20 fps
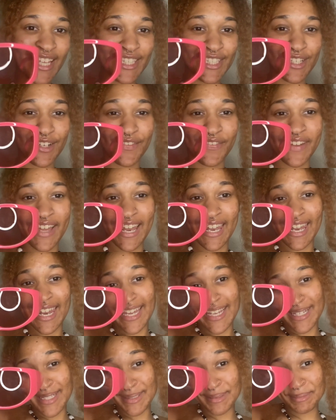So if y'all
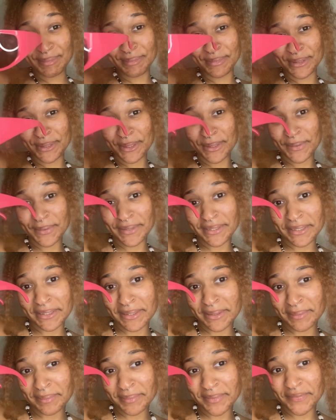like them, go get
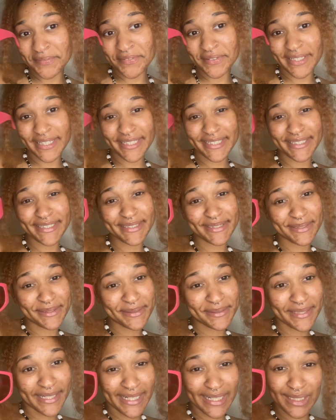them before they
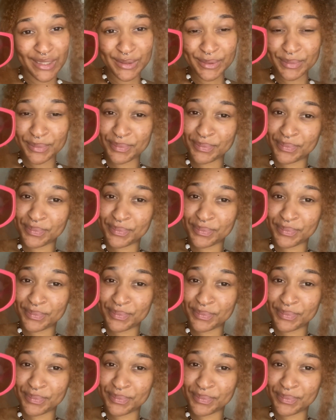sold out.